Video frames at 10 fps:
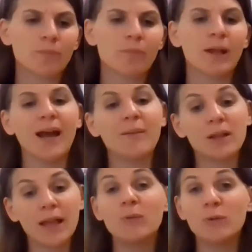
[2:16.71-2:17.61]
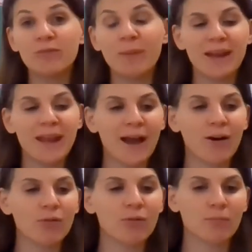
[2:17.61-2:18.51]
But I'm glad we've met
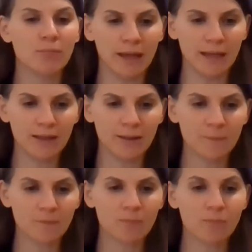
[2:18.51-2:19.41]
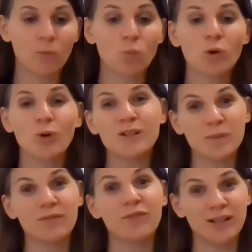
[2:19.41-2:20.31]
now, Meg. We're going to be
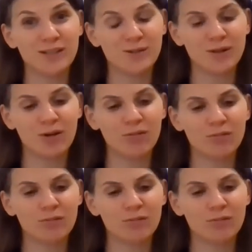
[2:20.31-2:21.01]
friends, you know.